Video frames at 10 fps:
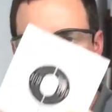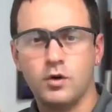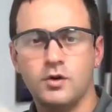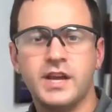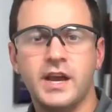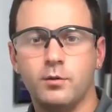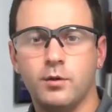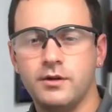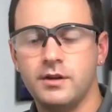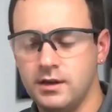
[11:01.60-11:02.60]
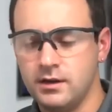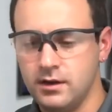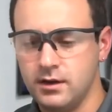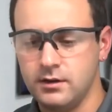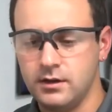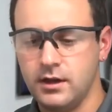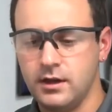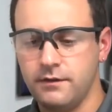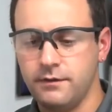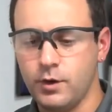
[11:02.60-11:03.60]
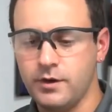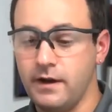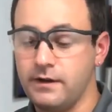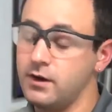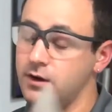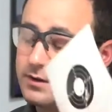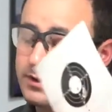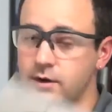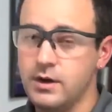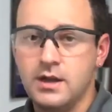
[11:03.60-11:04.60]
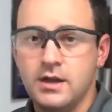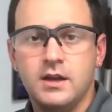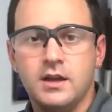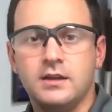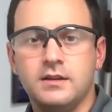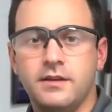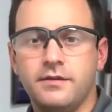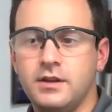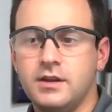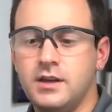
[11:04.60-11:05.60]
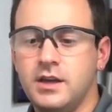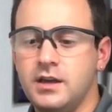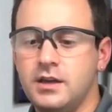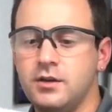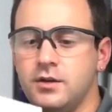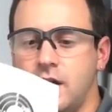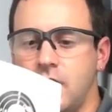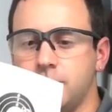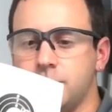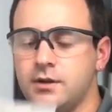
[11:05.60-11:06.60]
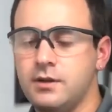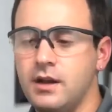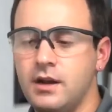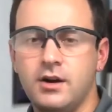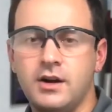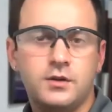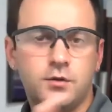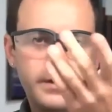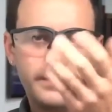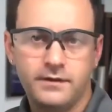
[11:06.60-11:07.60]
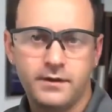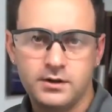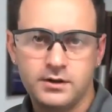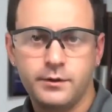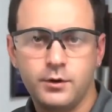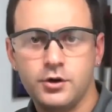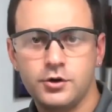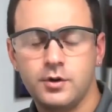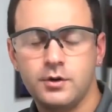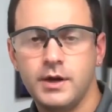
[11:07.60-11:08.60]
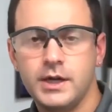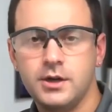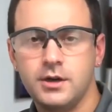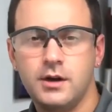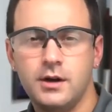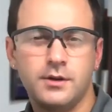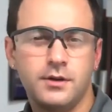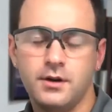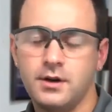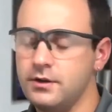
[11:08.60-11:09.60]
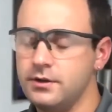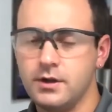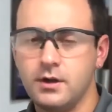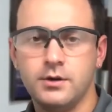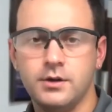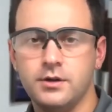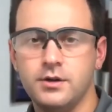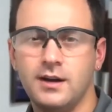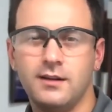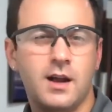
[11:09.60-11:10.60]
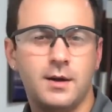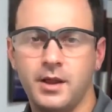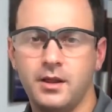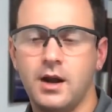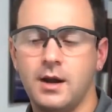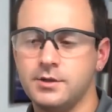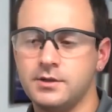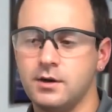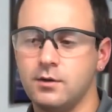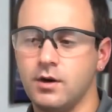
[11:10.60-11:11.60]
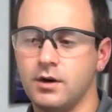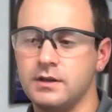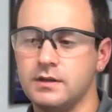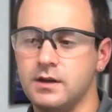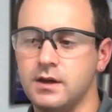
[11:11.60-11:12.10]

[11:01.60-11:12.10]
squirrel's head worthy at 45 yards. So definitely a good option there. And at 25 yards, if you are a shorter range hunter, out to 30 or so, you got a lot of pellet options that'll work in this